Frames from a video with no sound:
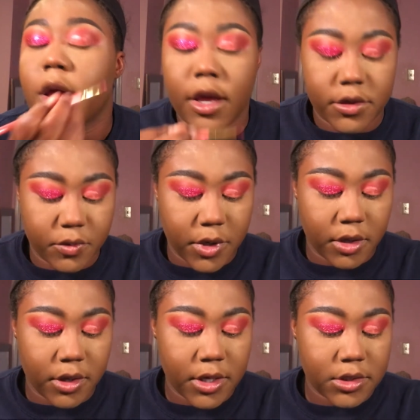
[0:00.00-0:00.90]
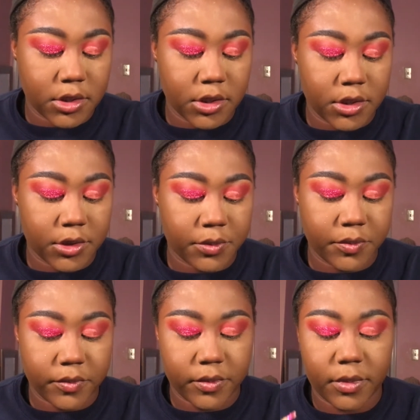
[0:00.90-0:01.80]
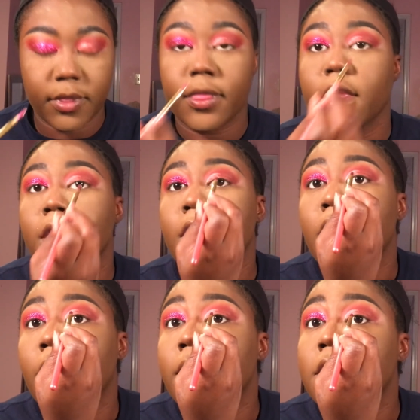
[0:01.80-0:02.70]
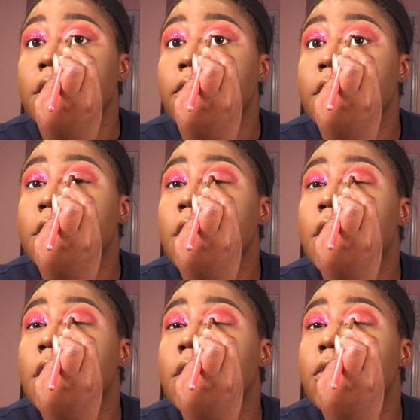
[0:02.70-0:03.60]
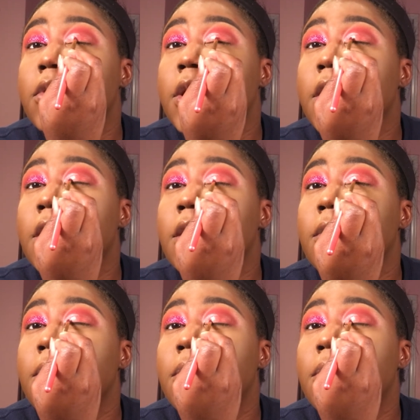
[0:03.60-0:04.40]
as well as the glitter. I'm not sure if the shade is red,